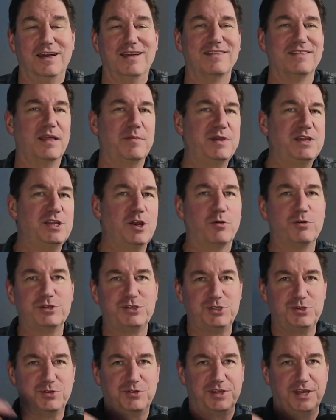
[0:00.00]
Let me know what
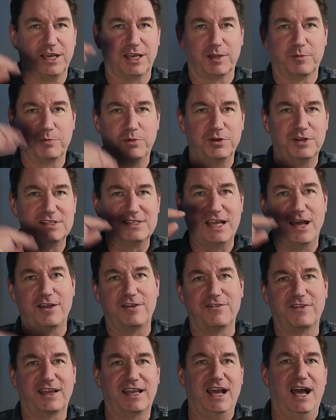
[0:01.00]
you think. Put it down in
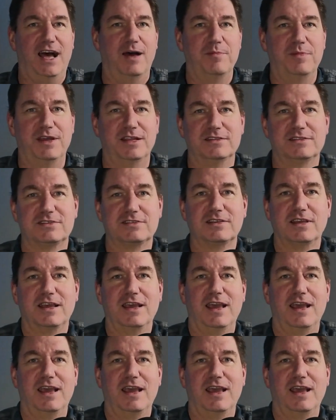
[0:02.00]
the comments.